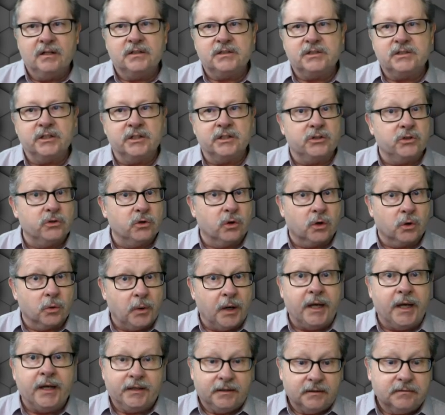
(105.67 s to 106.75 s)
to the
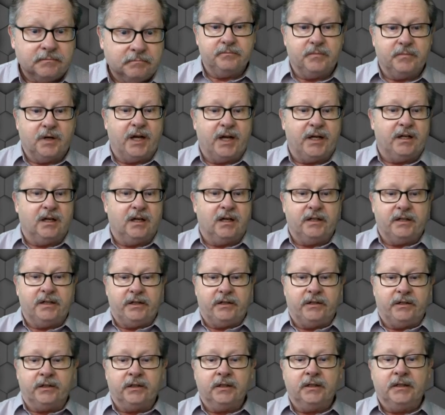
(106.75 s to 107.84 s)
doorway icon
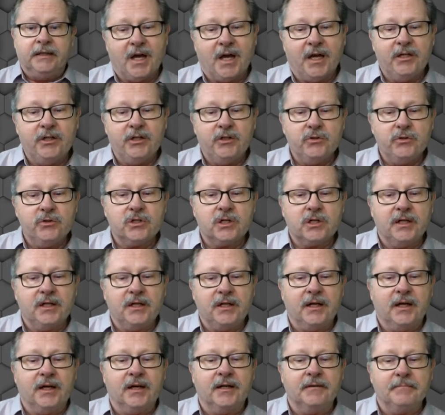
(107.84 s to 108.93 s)
here. I
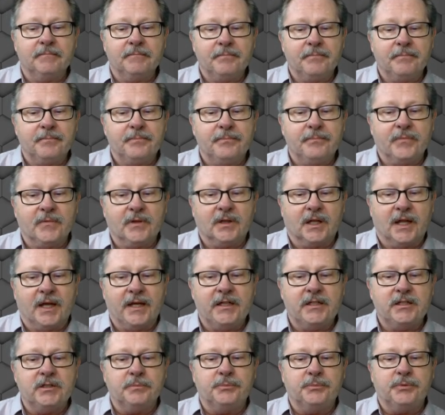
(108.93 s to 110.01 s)
usually uh,
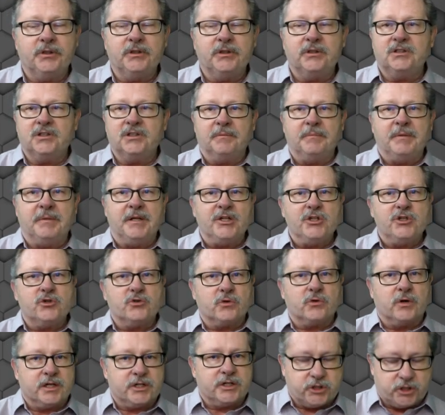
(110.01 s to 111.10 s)
like to put some
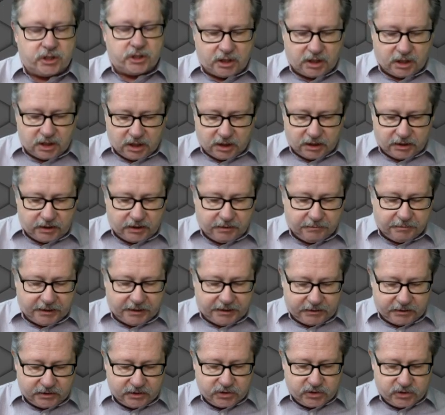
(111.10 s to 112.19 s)
instruction on the
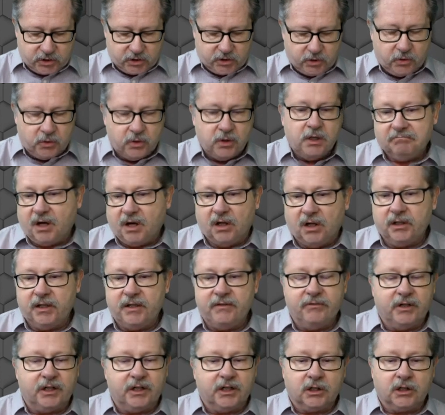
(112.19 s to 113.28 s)
button. So I'll
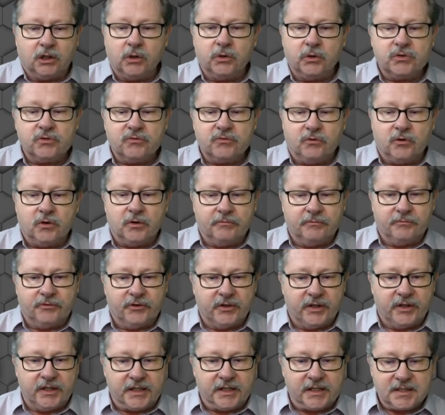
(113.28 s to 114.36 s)
leave it at closed form for
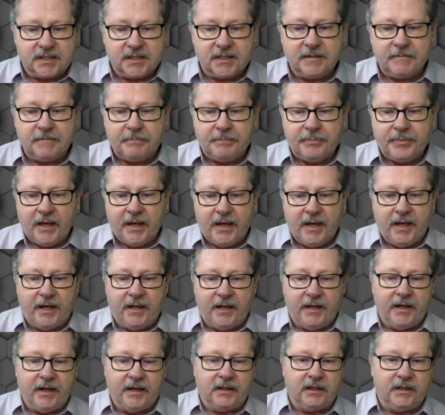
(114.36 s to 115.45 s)
this.
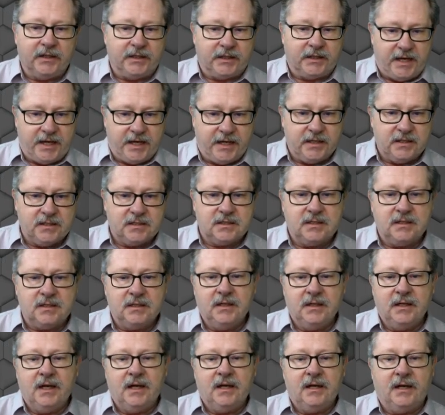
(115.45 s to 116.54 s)
And I click next.
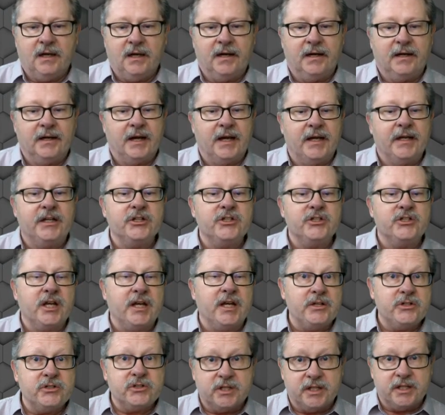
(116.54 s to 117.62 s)
Uh, I can
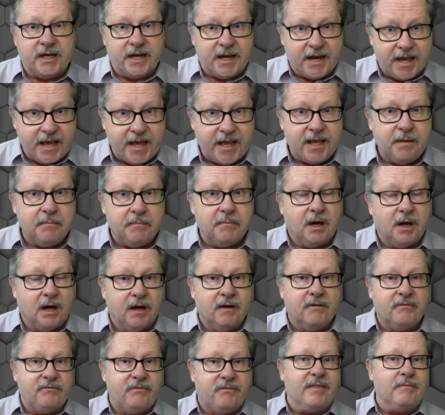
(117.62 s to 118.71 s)
change the name
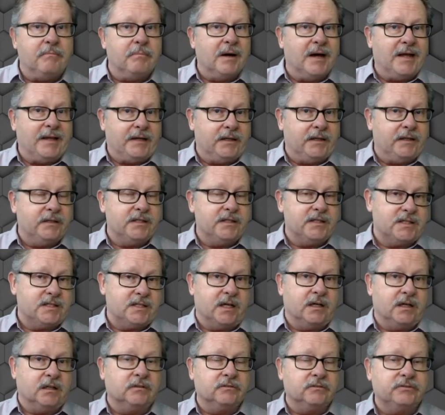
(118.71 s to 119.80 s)
of the button
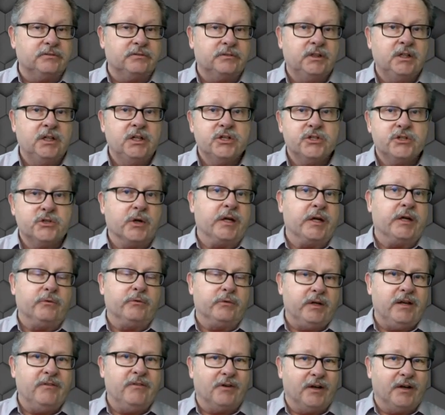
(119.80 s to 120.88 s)
itself. So I can,
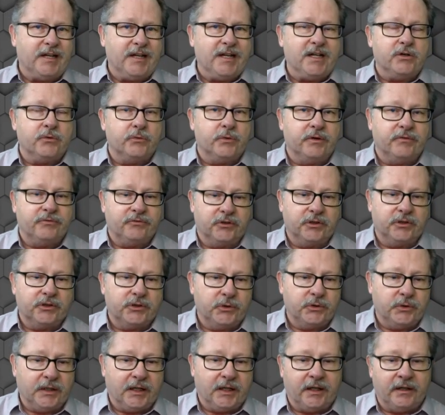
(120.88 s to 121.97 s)
if I need to refer
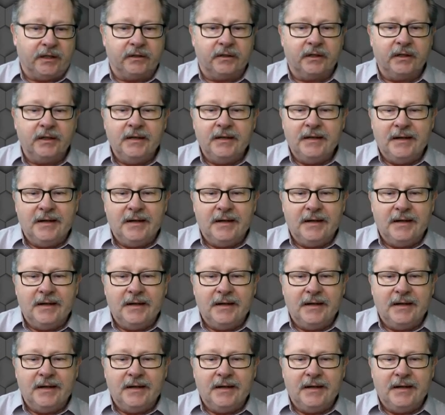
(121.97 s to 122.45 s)
to it later,